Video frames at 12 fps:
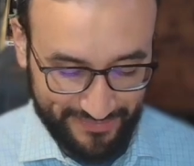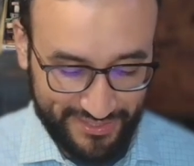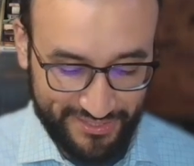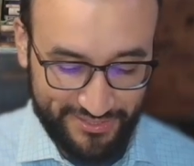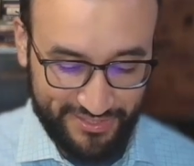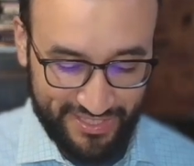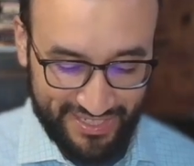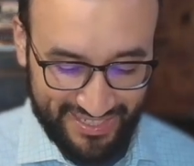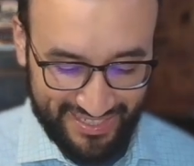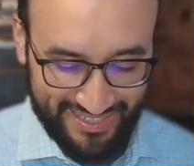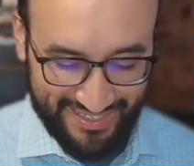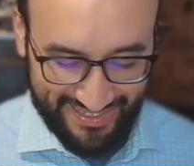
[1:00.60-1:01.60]
So
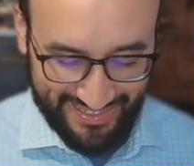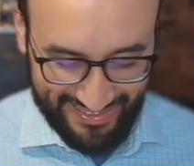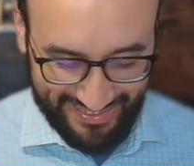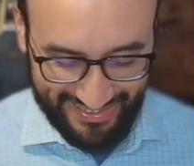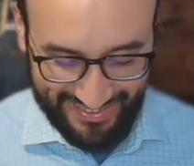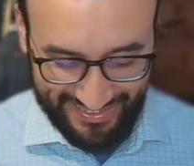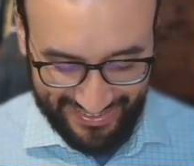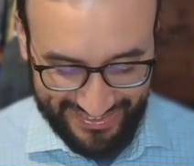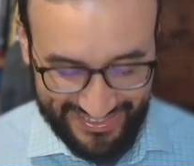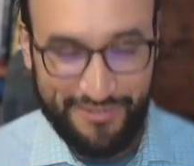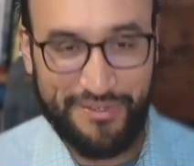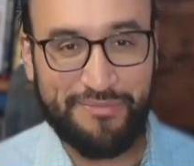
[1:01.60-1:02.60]

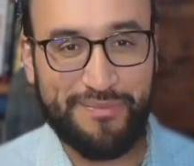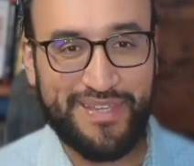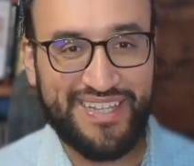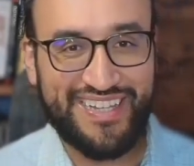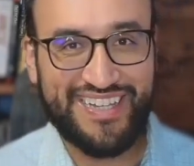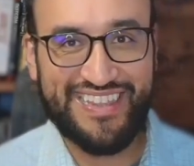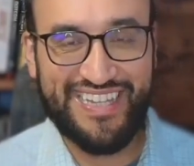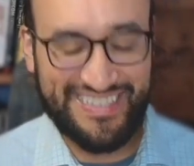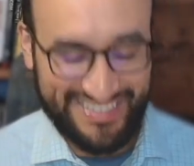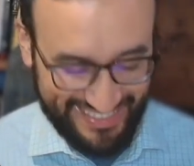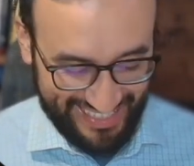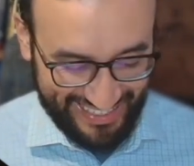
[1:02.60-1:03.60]
stay with me.
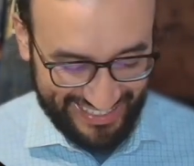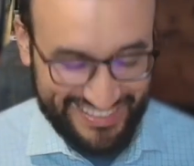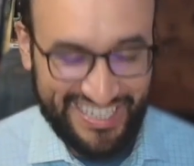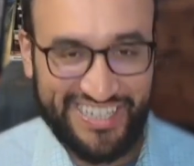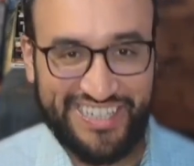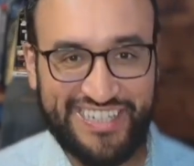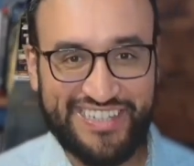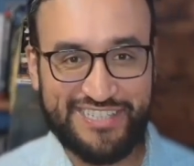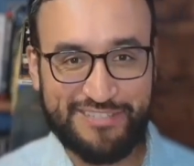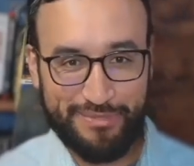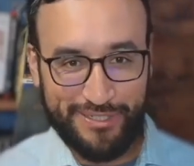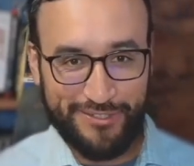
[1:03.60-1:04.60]
Let's get excited.
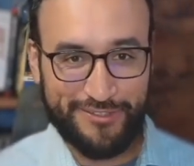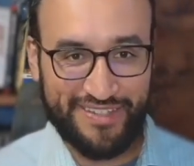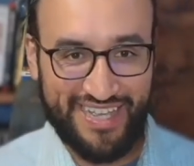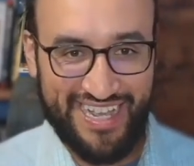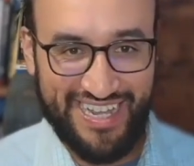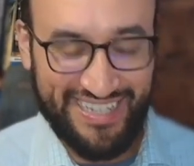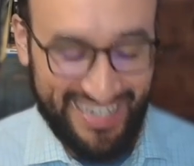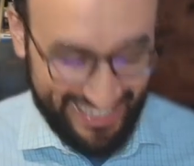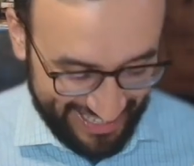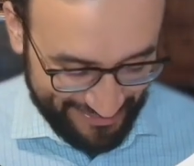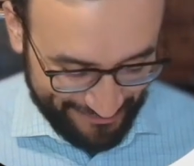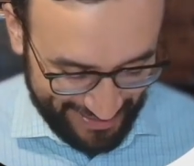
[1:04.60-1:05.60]
Let's build. And I
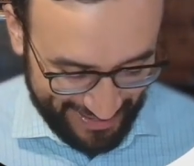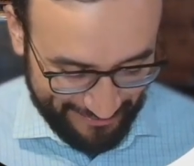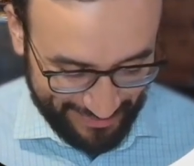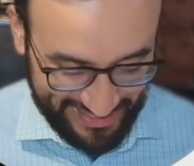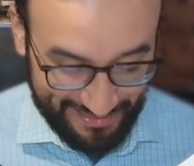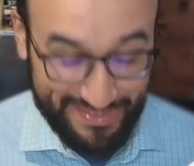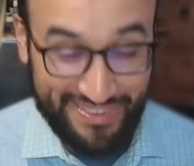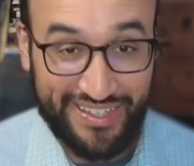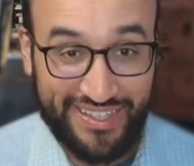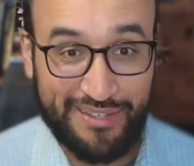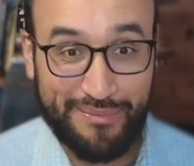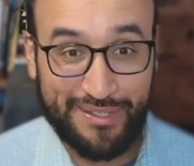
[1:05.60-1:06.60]
can't wait because I've been
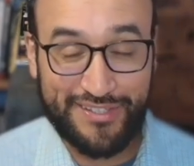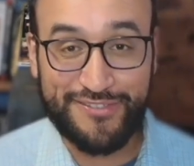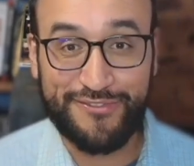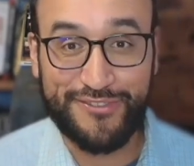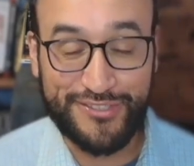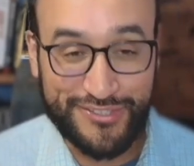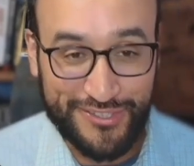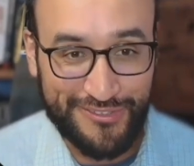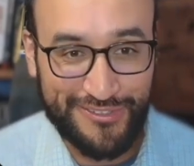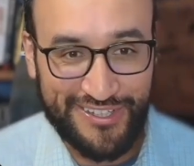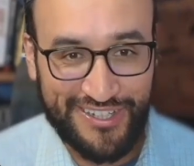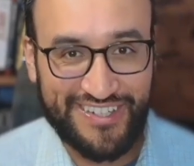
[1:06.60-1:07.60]
thinking about this for so
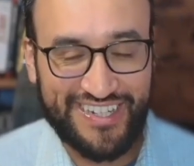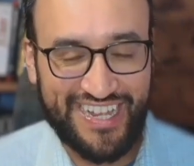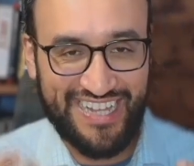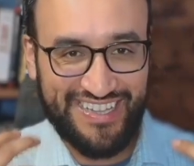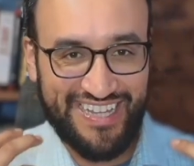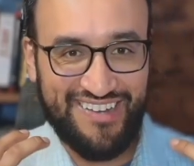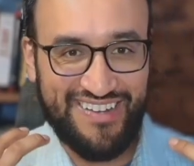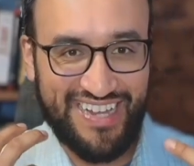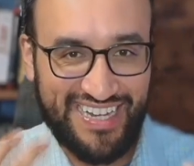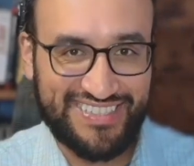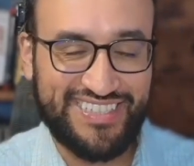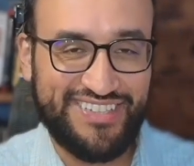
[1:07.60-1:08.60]
long. And now I
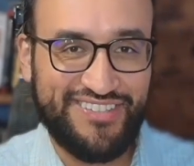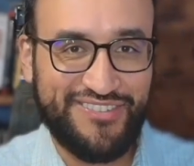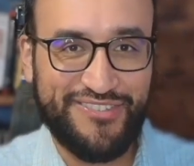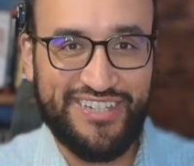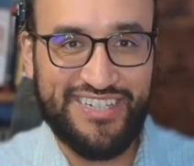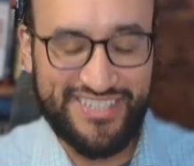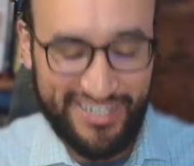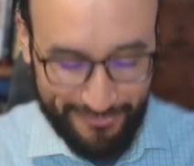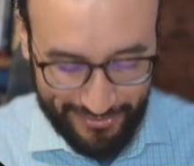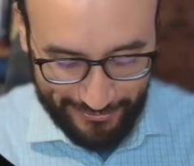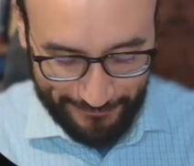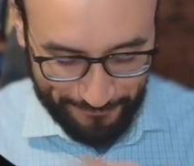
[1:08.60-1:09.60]
actually get to do it and share it
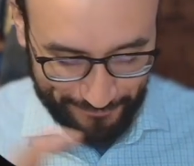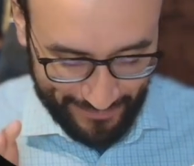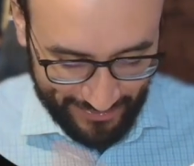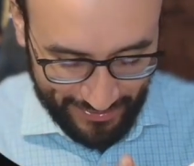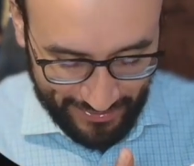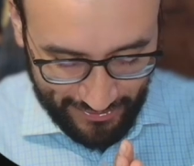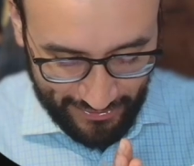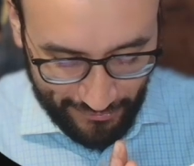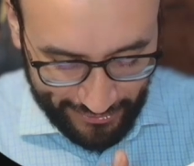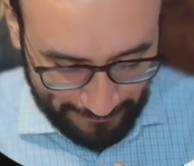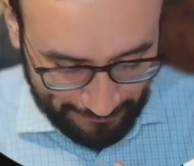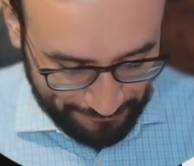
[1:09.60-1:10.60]
with you.
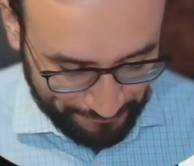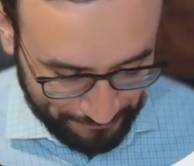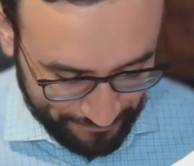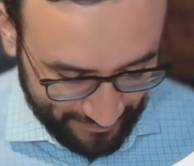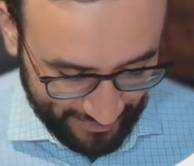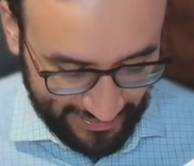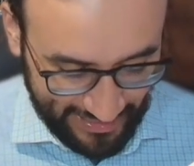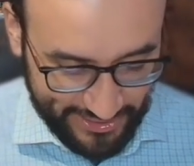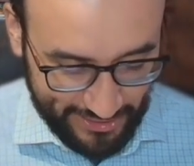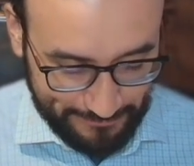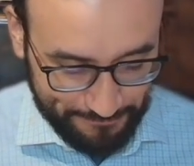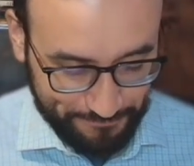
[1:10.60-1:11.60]
Okay, let's start.